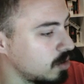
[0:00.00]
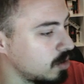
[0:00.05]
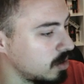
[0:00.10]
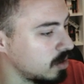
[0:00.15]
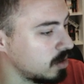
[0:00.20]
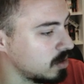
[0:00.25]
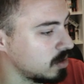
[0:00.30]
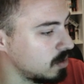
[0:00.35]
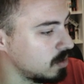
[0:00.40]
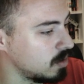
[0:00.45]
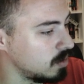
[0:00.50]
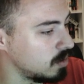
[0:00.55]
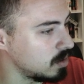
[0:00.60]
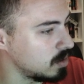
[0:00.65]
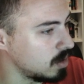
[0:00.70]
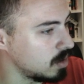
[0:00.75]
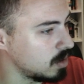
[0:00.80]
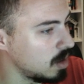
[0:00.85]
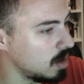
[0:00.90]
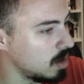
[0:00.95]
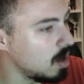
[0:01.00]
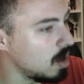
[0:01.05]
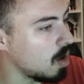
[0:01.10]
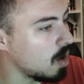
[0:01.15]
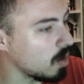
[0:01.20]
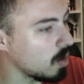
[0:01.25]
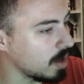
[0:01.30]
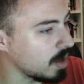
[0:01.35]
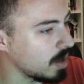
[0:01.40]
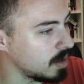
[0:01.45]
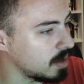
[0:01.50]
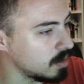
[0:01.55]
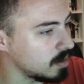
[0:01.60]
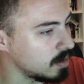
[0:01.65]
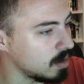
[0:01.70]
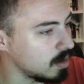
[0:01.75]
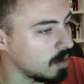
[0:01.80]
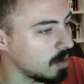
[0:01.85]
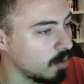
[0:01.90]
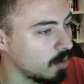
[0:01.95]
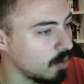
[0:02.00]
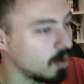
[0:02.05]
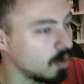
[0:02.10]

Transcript: excuse. Okay, and we